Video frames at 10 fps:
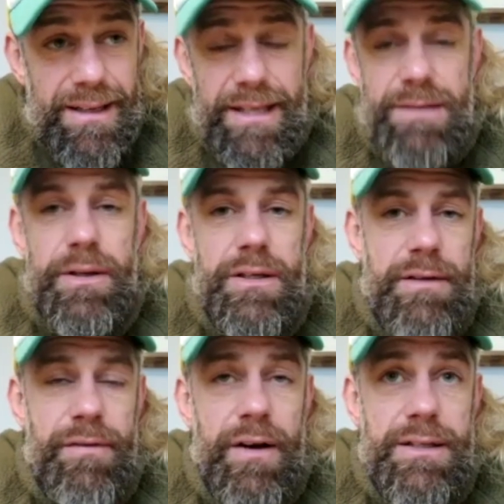That's because
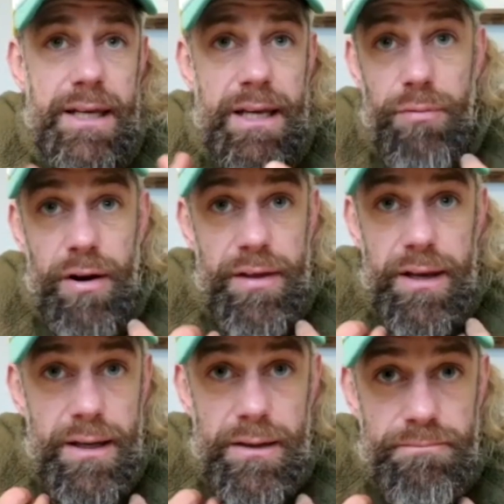if I take a breath
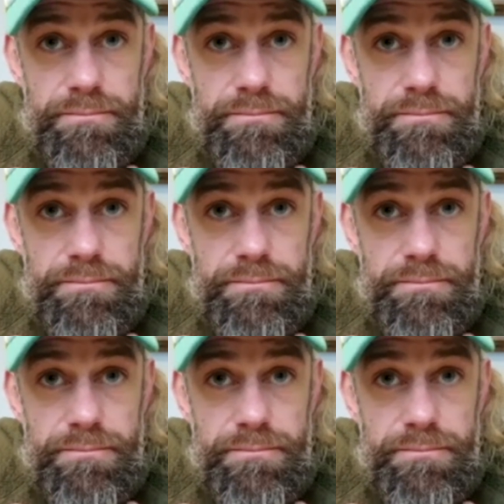in,